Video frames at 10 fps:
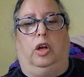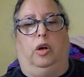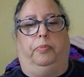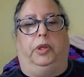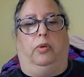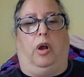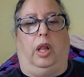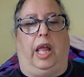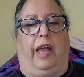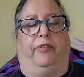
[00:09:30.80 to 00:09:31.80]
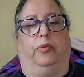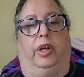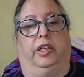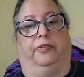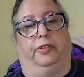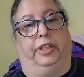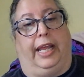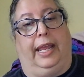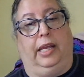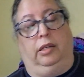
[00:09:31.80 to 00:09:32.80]
hope you all have a wonderful
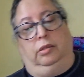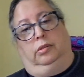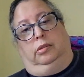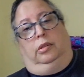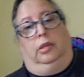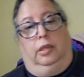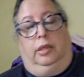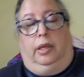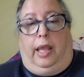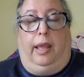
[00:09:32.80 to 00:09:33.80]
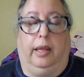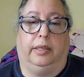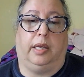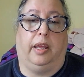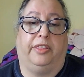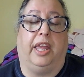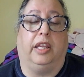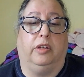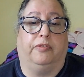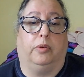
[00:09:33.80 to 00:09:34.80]
day. And
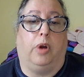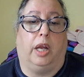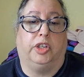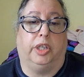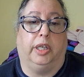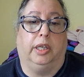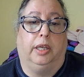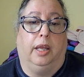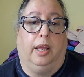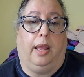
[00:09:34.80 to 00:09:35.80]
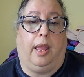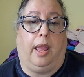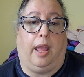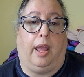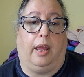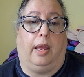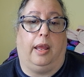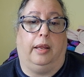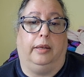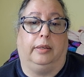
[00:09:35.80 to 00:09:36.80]
thank you for watching.
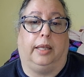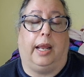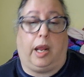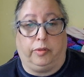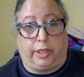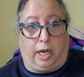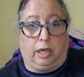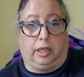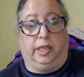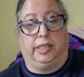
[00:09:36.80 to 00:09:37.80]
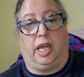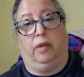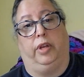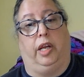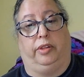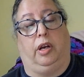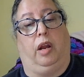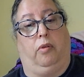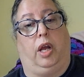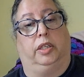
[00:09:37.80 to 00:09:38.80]
And get out there, because I went out there. I
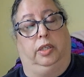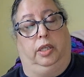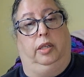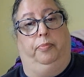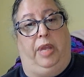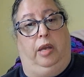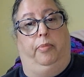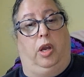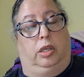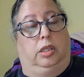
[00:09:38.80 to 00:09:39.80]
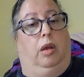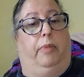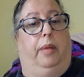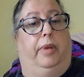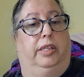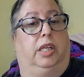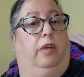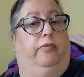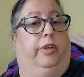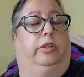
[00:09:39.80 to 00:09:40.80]
walked to the mailbox all by
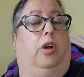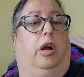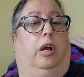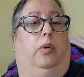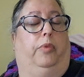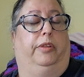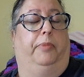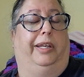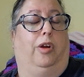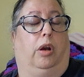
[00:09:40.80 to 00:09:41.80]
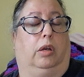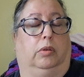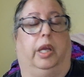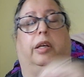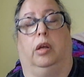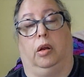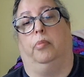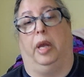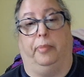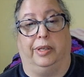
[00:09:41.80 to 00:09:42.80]
myself with my dog. Okay, not all
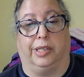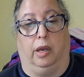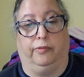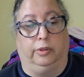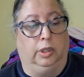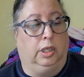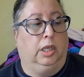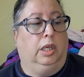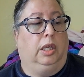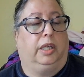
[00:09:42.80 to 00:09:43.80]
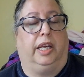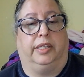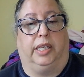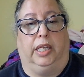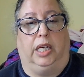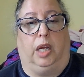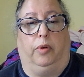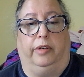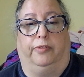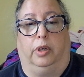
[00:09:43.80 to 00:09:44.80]
by myself. Gessie and I
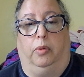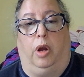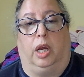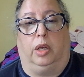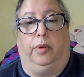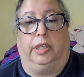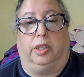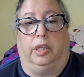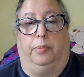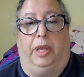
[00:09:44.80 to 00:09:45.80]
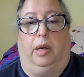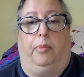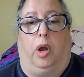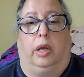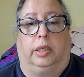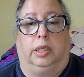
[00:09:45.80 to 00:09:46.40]
went for a walk, went to the mailbox.